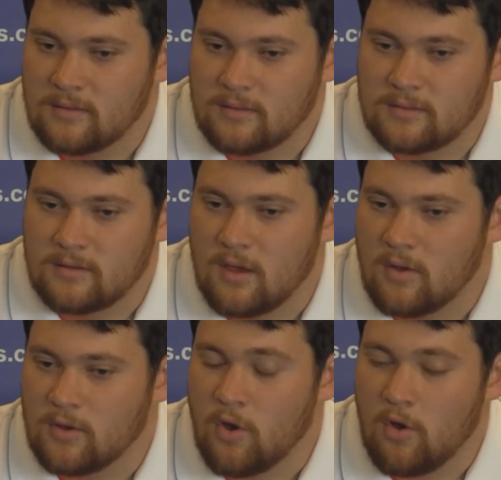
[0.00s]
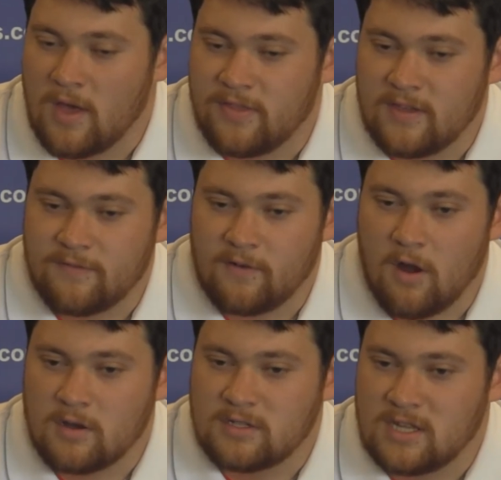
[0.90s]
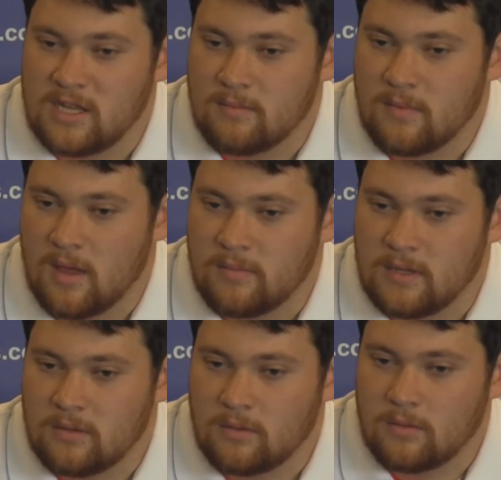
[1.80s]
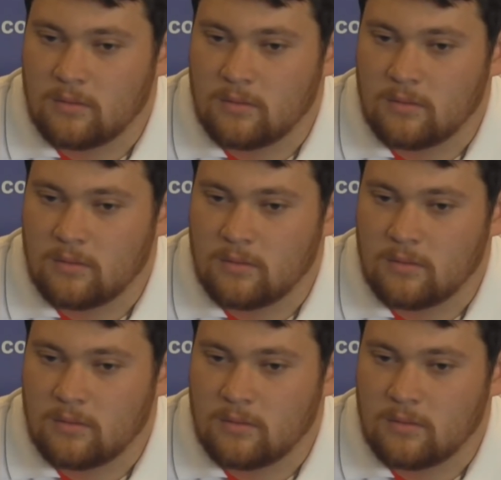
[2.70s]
So goal, I think, for our team, I mean,